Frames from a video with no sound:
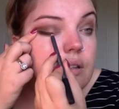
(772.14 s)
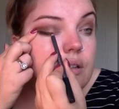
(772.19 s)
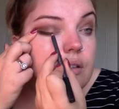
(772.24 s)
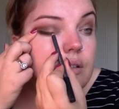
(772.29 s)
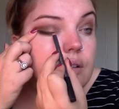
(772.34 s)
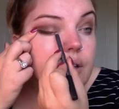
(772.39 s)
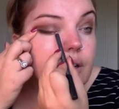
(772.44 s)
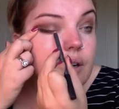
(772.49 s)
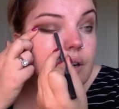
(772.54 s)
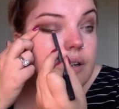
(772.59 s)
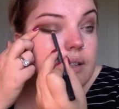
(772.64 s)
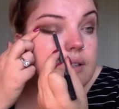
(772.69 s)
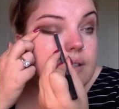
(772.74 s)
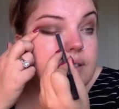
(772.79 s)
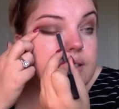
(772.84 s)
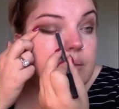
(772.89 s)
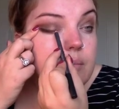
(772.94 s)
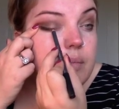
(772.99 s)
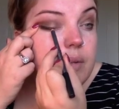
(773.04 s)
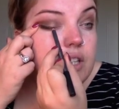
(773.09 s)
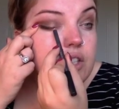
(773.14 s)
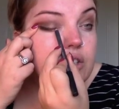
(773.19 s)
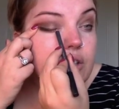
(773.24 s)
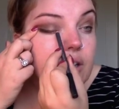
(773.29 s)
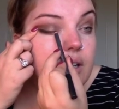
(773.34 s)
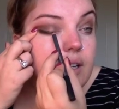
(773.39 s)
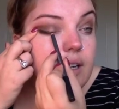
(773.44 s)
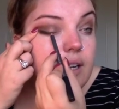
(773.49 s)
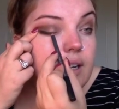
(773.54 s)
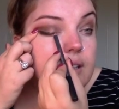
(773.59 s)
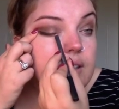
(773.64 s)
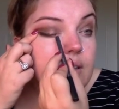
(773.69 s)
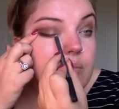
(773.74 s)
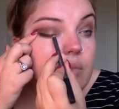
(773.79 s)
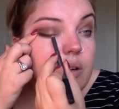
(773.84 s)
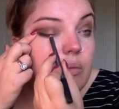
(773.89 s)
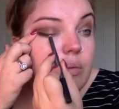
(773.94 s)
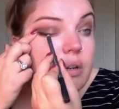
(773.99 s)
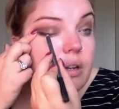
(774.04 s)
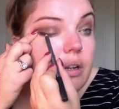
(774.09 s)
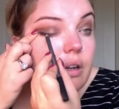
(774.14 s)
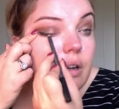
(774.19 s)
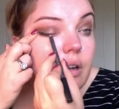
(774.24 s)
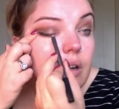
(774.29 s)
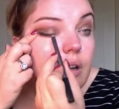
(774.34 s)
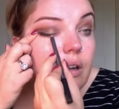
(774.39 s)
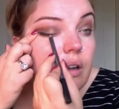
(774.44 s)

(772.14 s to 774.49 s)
Sorry, there's a cement truck outside my window.